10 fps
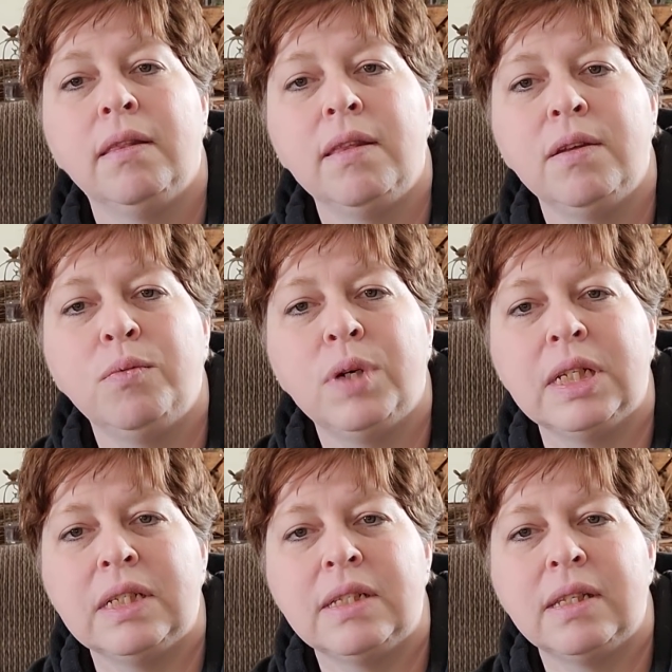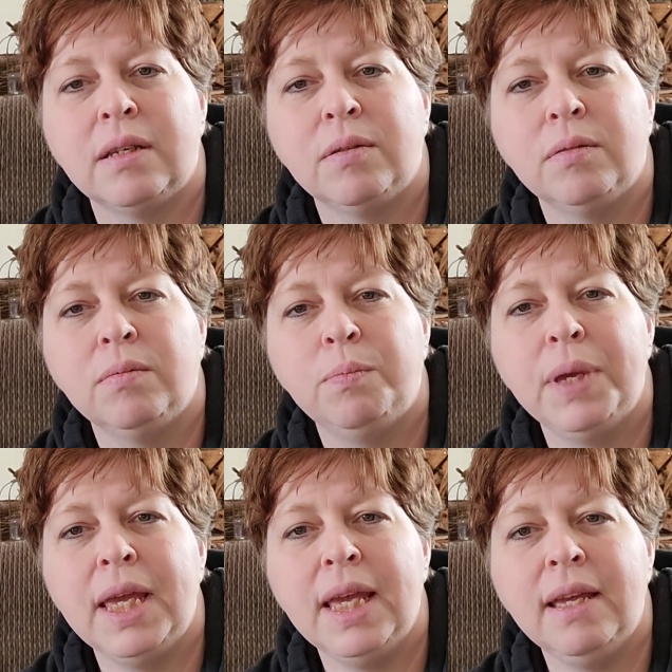that was
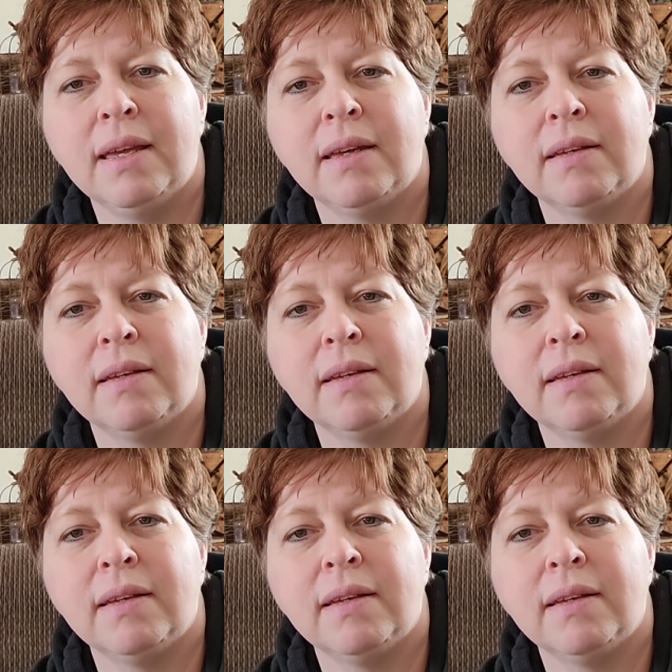pink.